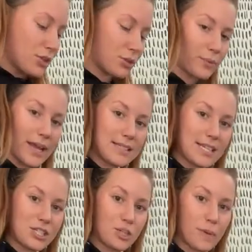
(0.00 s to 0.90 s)
The red
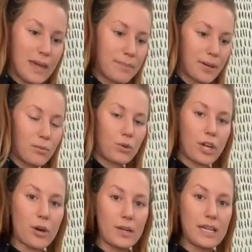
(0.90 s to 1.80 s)
tissue paper will
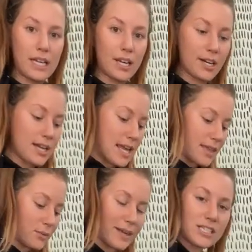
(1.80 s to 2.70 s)
go in here.
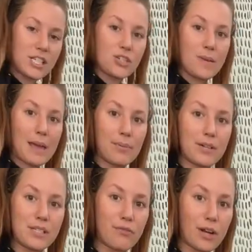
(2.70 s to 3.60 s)
The red tissue paper
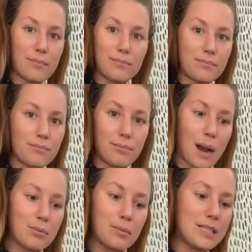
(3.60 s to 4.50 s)
is from
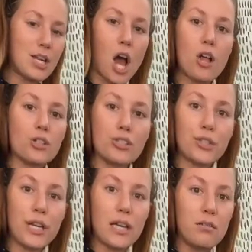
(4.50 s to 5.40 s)
probably Dollar
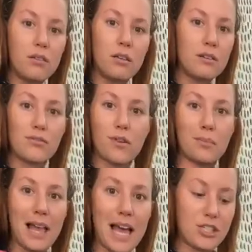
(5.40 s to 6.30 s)
Tree. It was
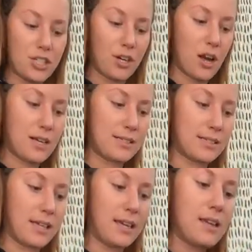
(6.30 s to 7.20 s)
from last year,
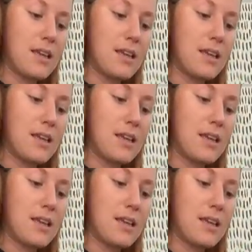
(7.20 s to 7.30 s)
honestly.